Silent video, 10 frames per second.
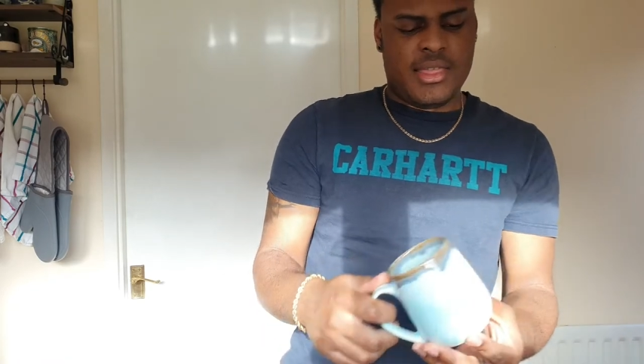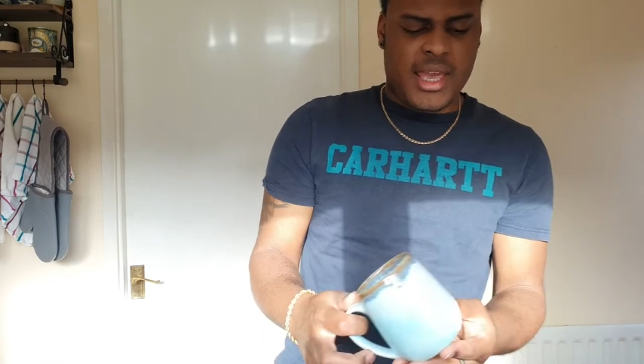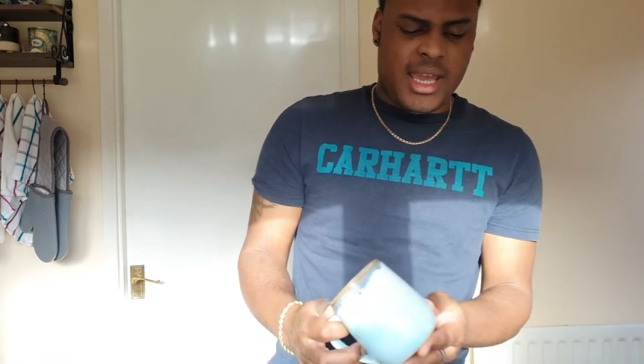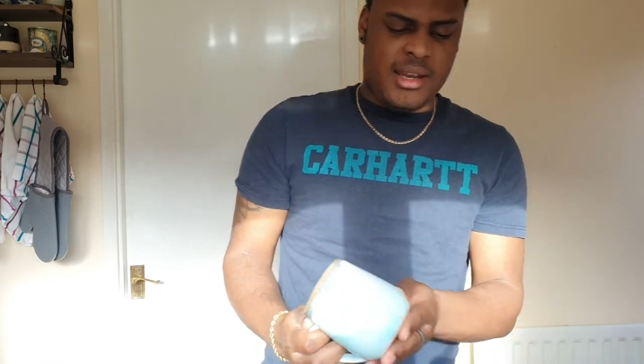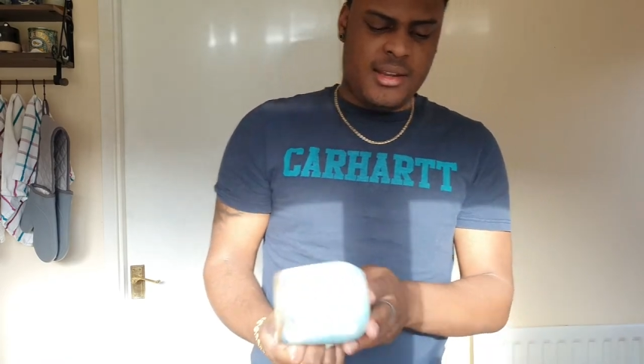
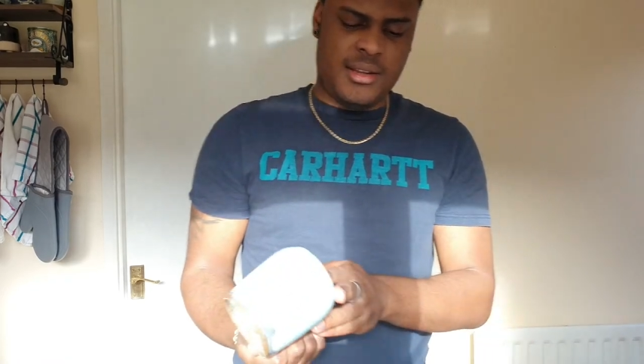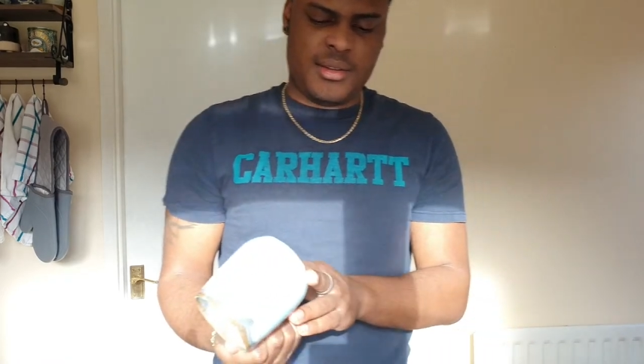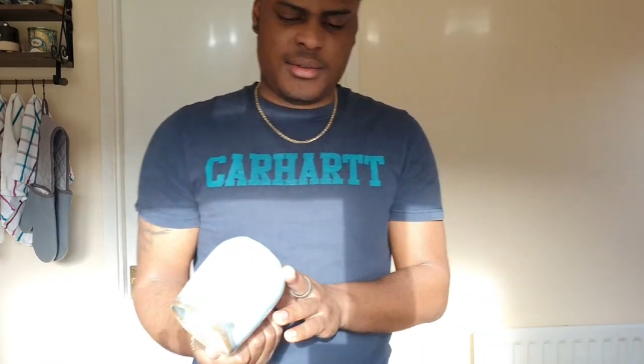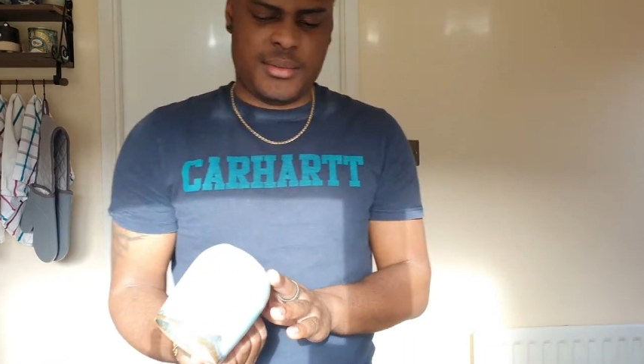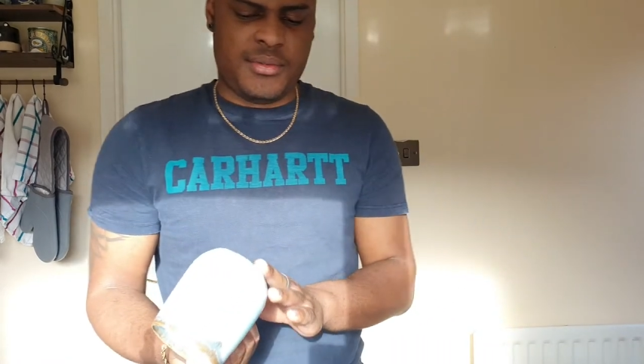then
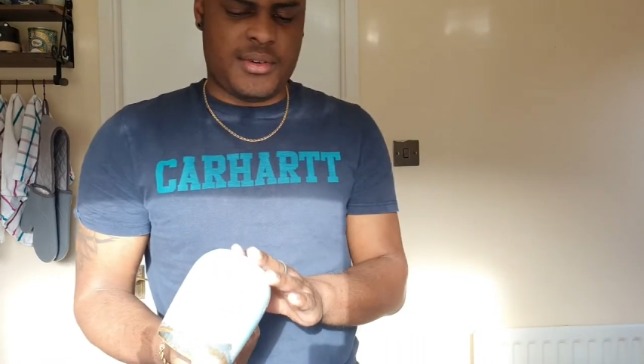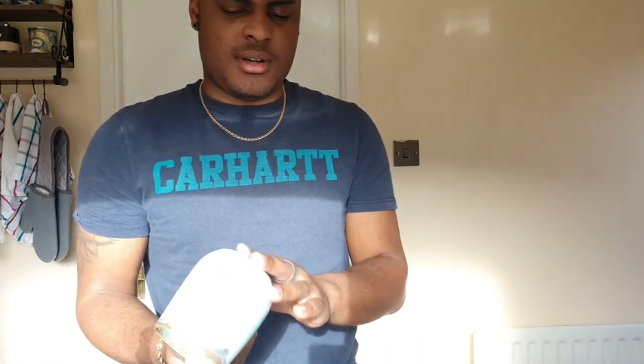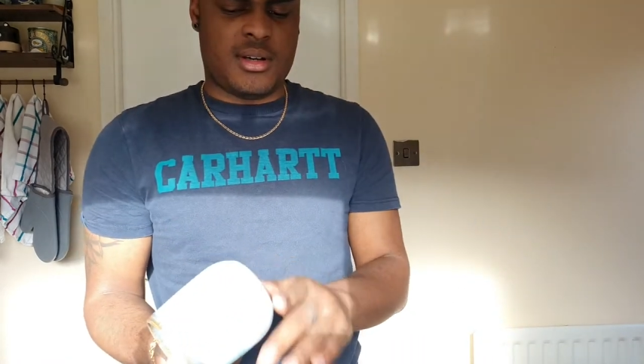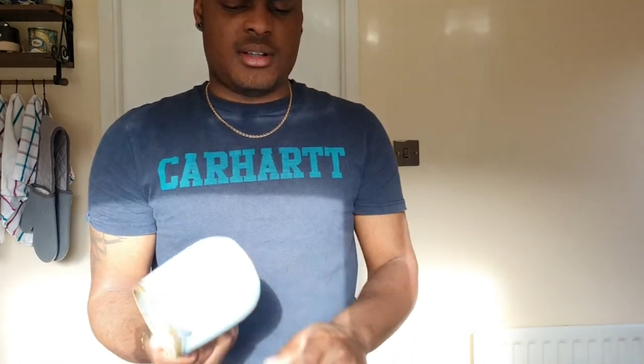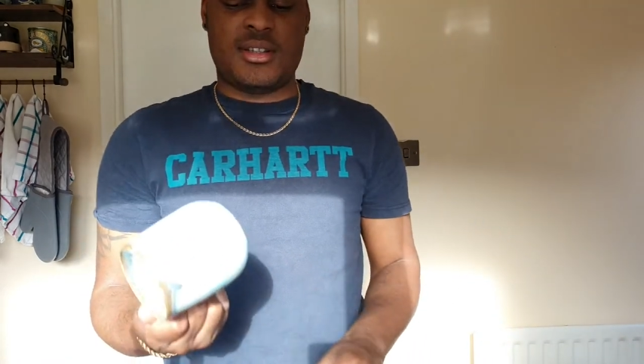we've
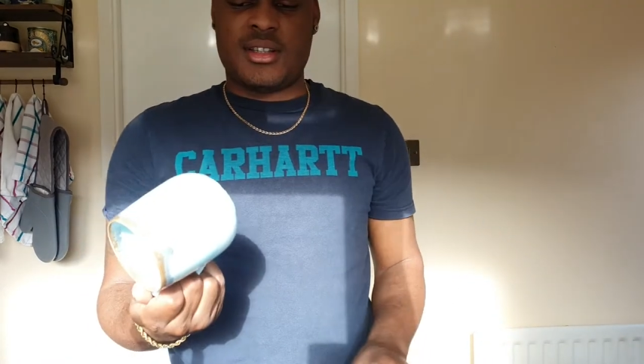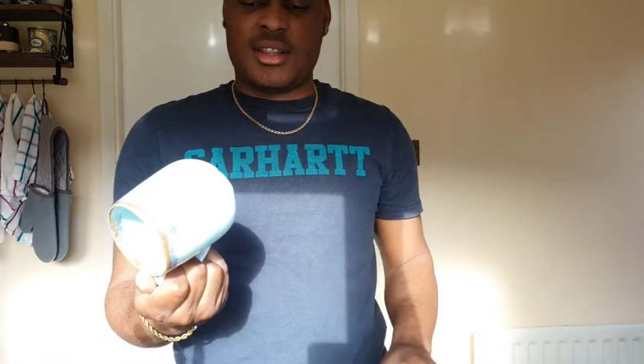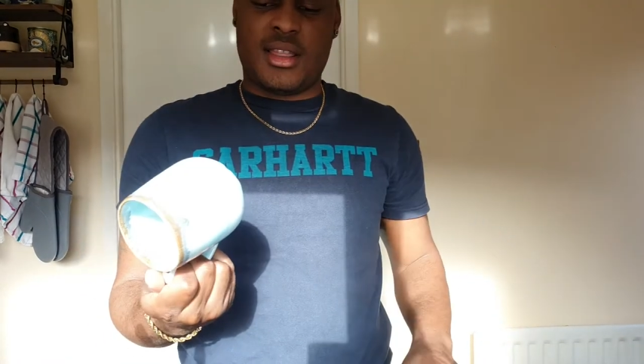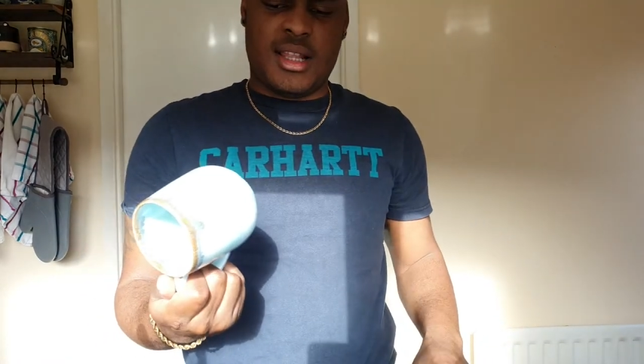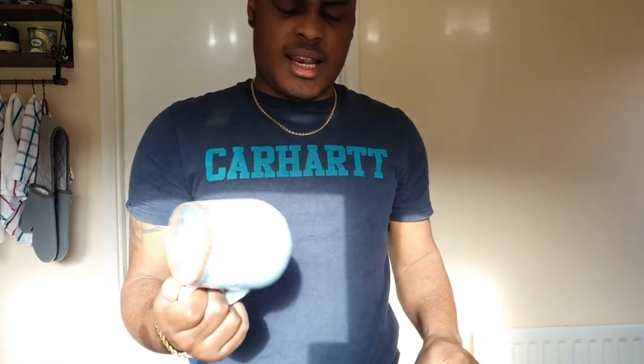got
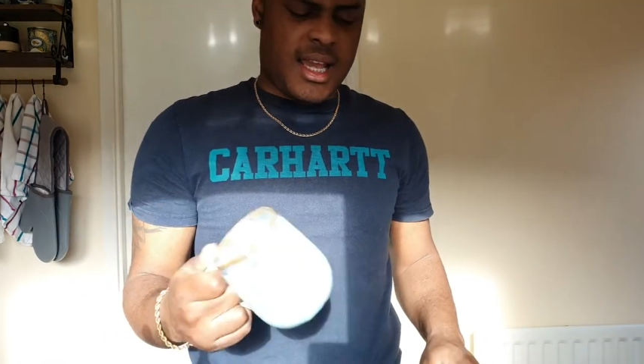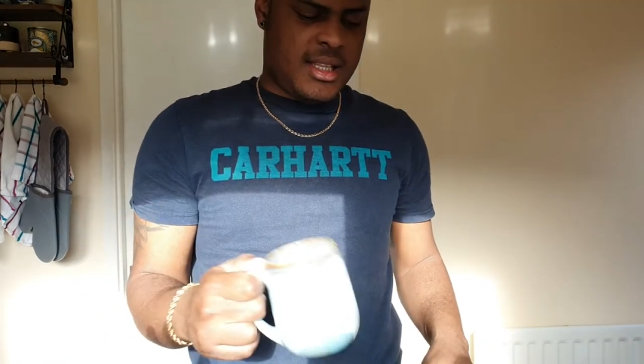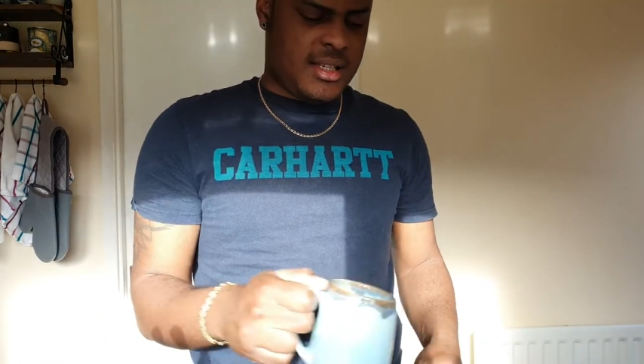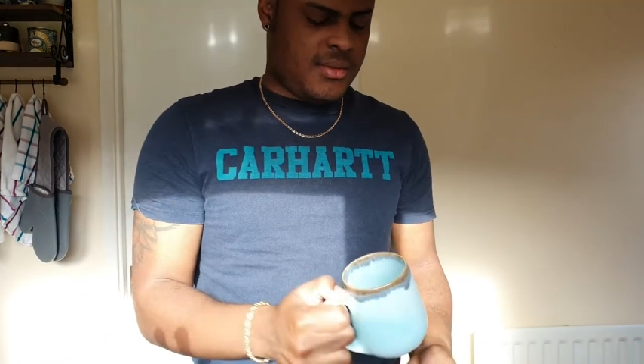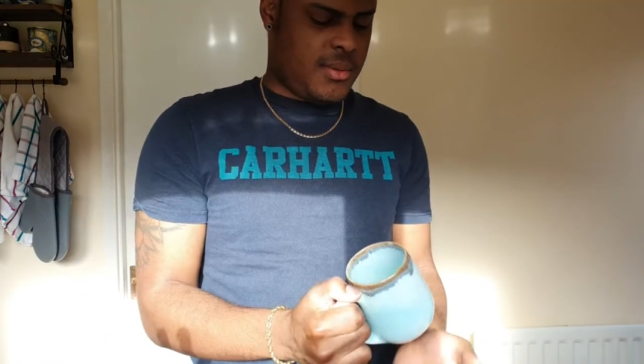the
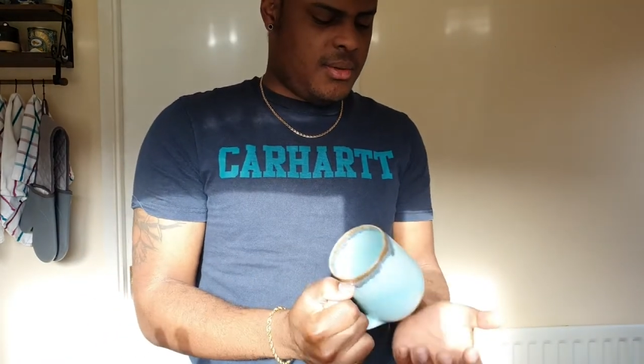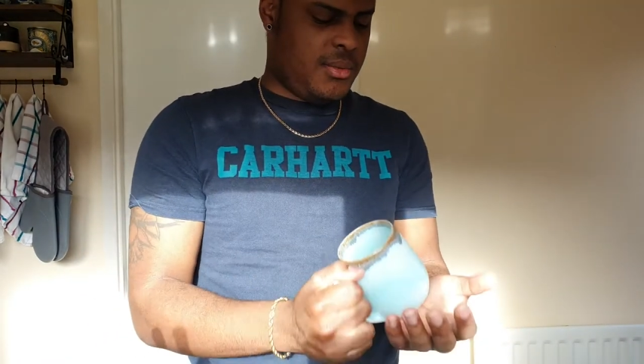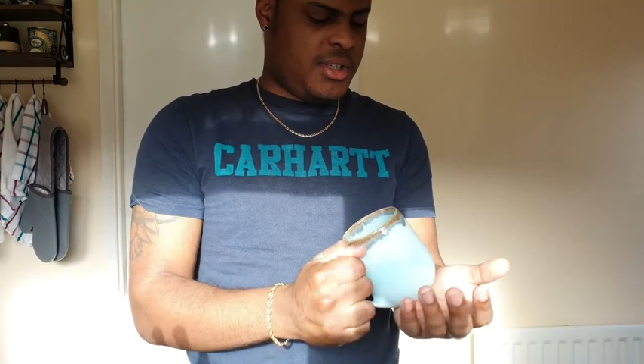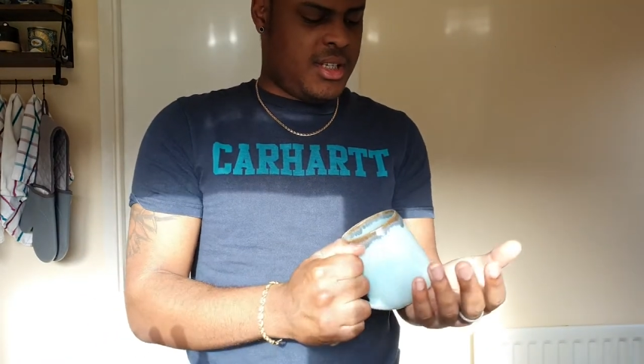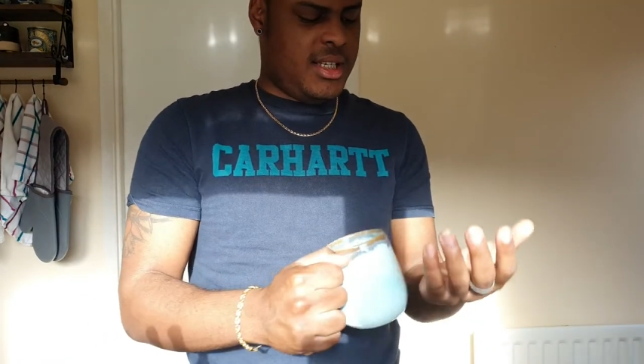latest one,
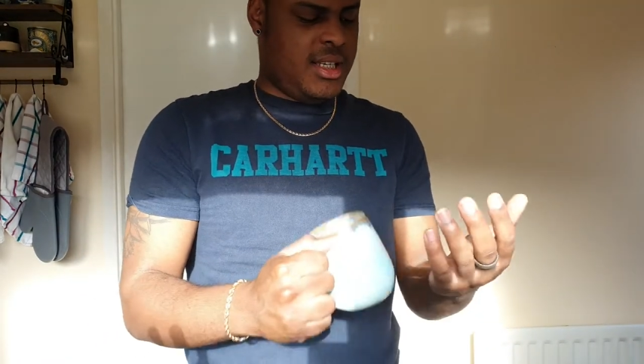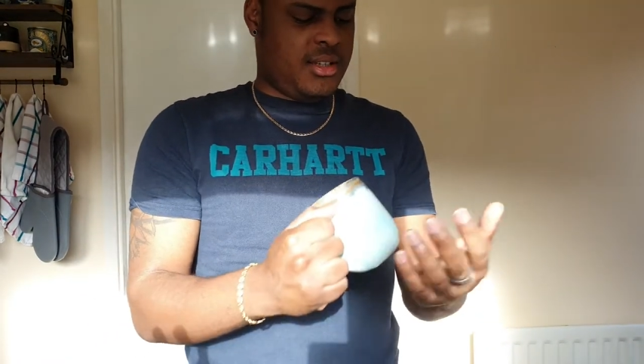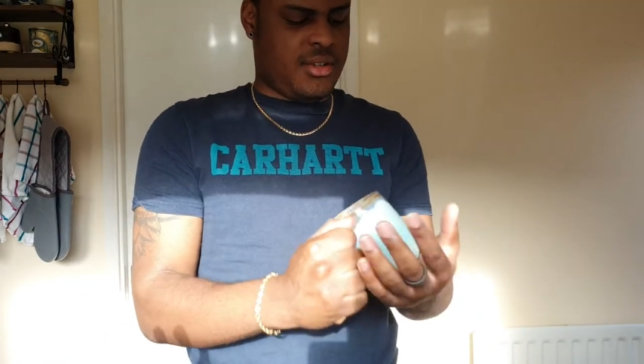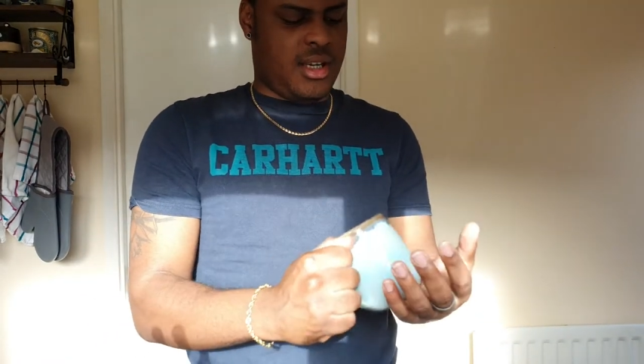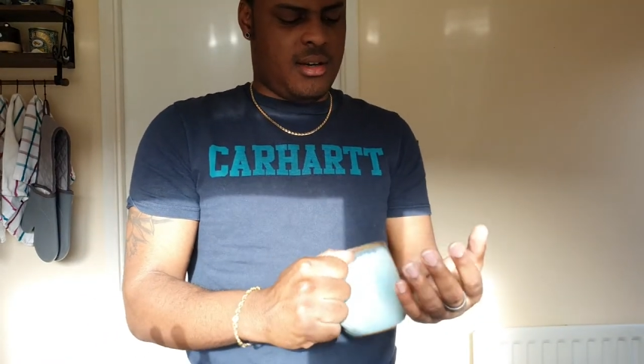which I
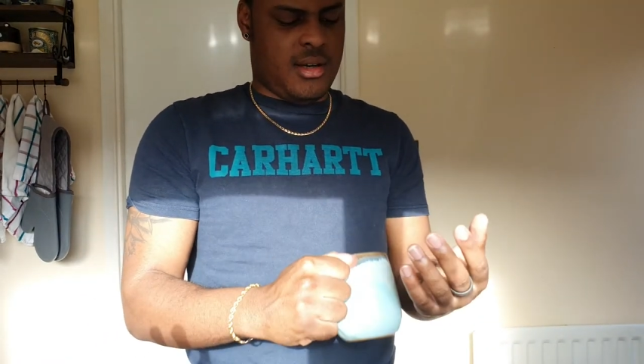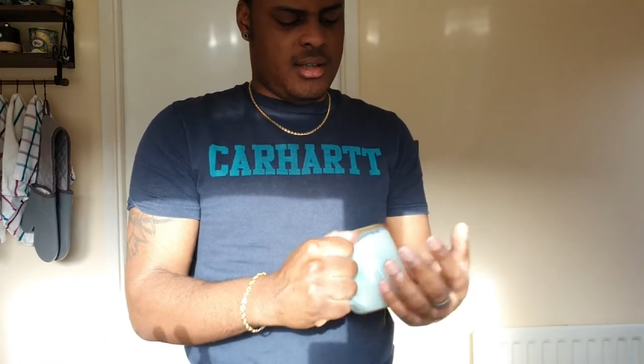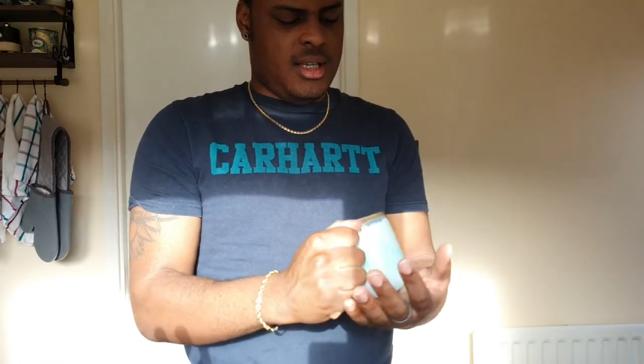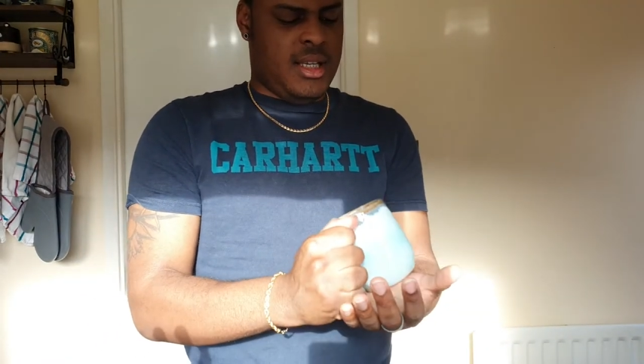literally got